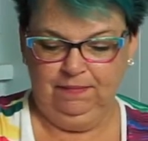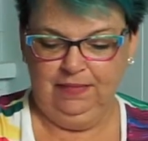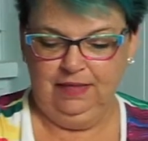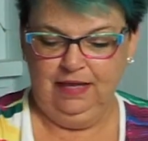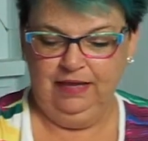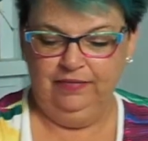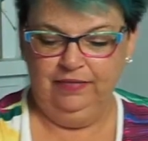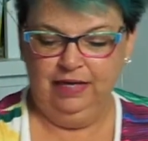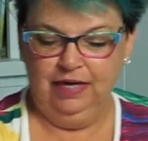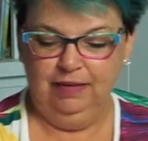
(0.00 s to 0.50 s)

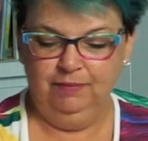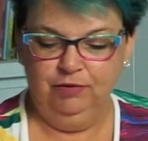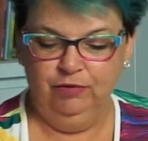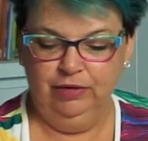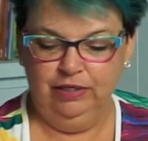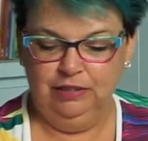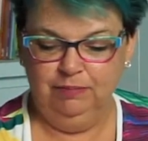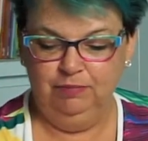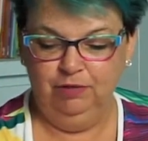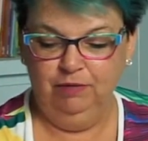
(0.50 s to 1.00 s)
and then I'm
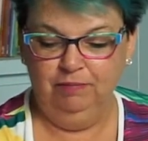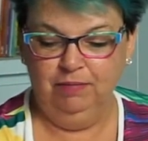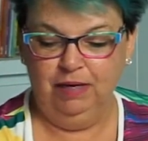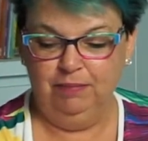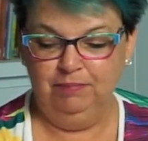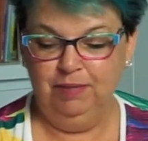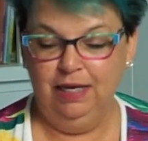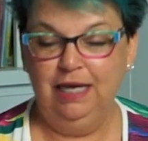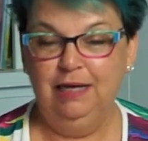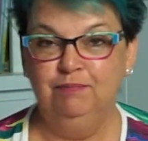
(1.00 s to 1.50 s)
going to put my
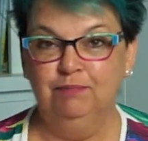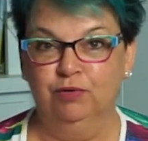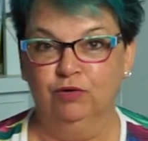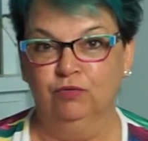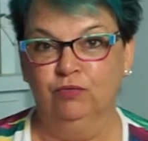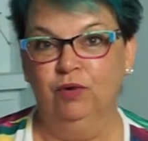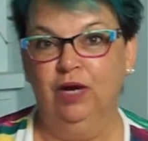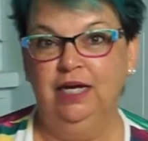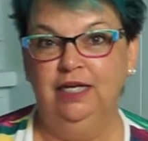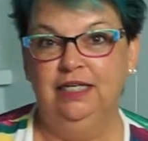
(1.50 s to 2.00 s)
paper
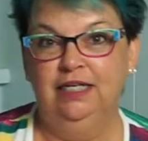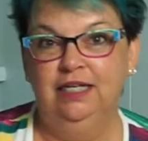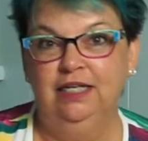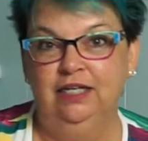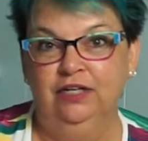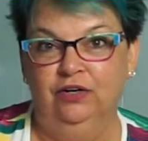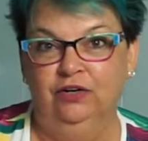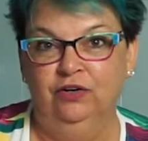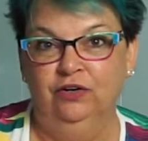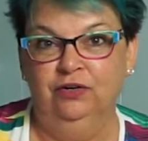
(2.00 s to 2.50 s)
right
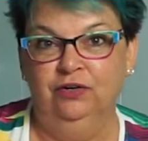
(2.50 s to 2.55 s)
here.